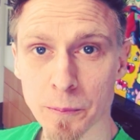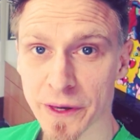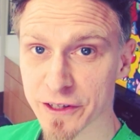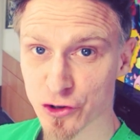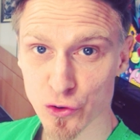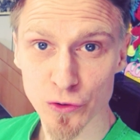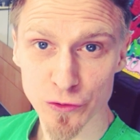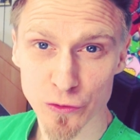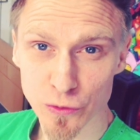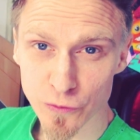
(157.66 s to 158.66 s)
Make sure
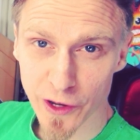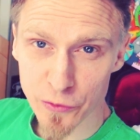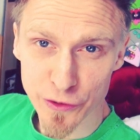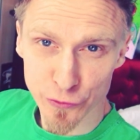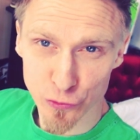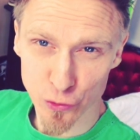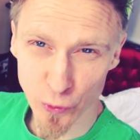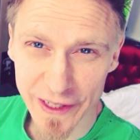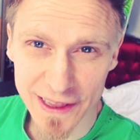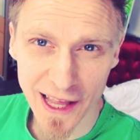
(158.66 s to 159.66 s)
to do very
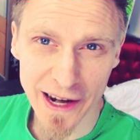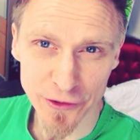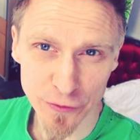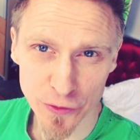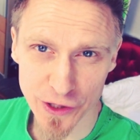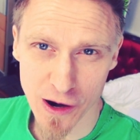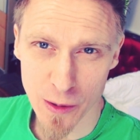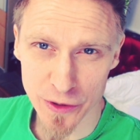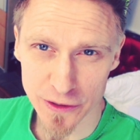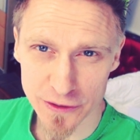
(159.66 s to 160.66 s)
straight lines for the armor.